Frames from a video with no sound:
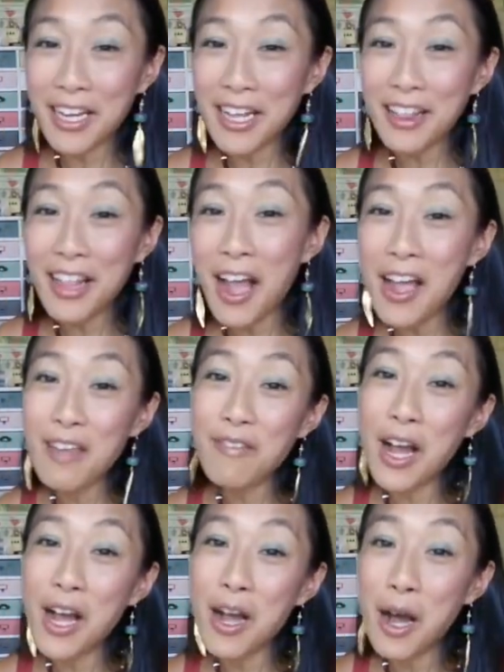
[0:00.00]
Night Live,
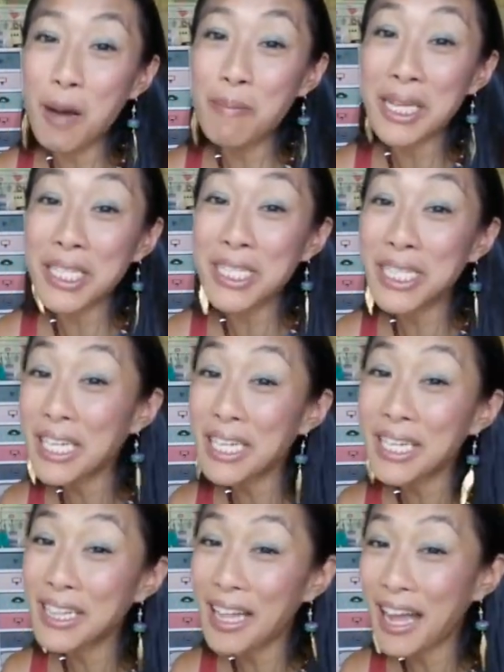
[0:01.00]
I'll be
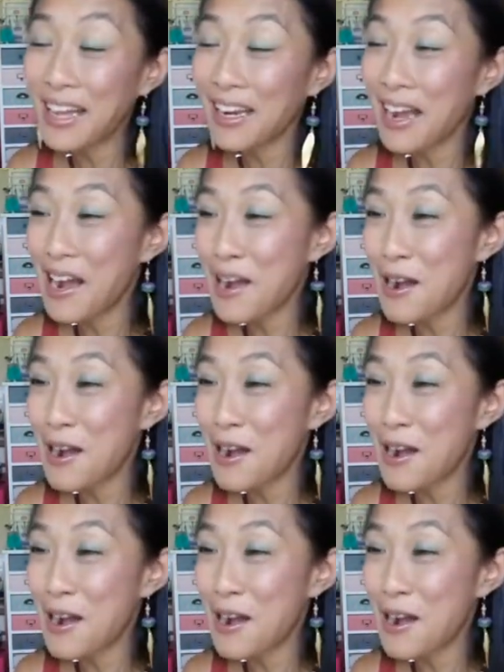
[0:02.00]
extending that